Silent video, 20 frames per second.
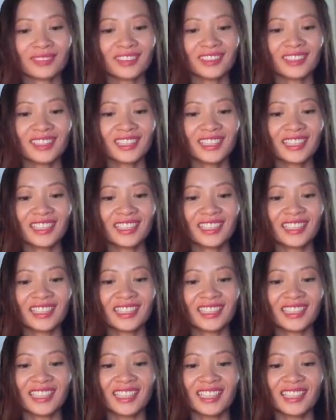
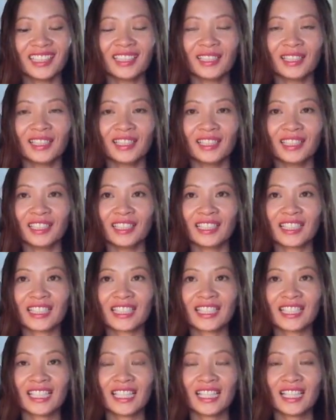And
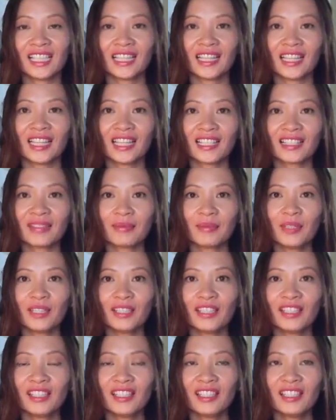this
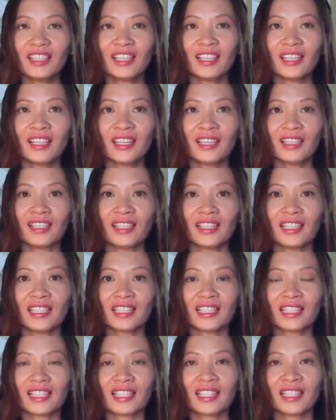one
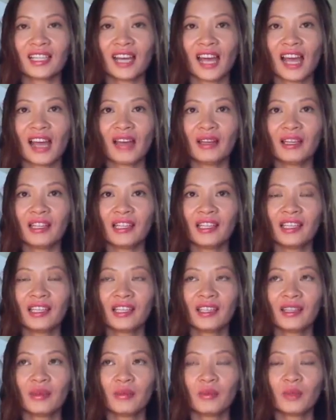is, I
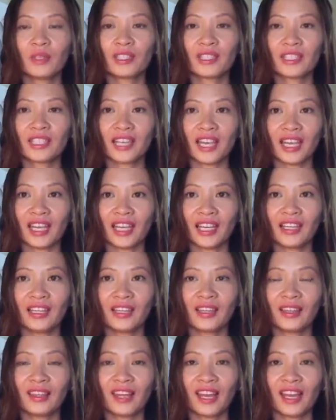would say
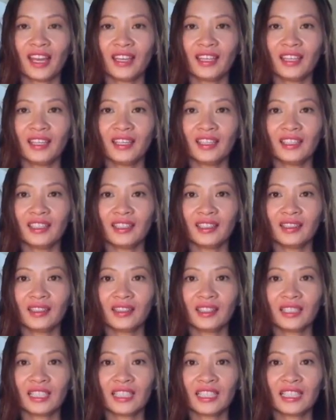that it
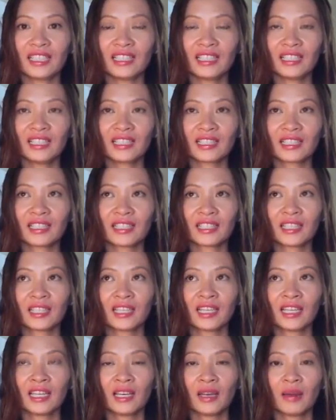leans
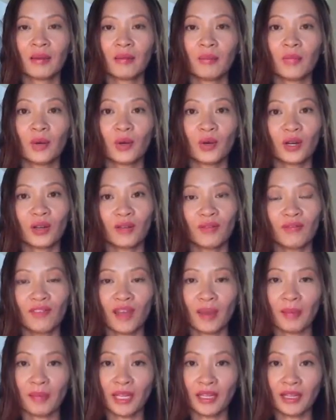more
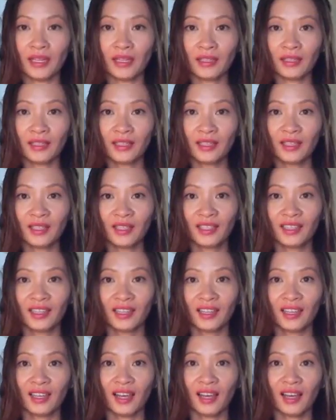feminine
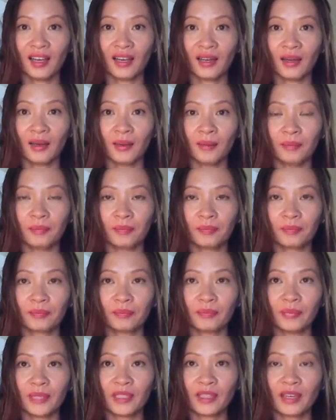
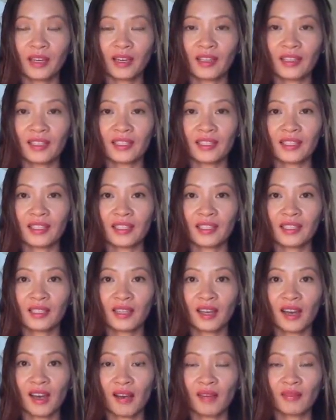because
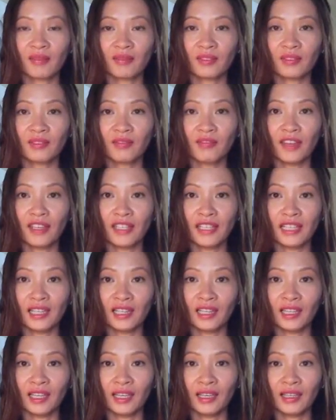of the
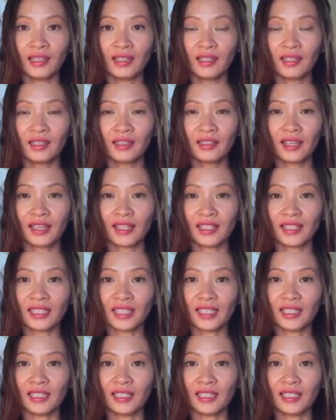vanilla that's in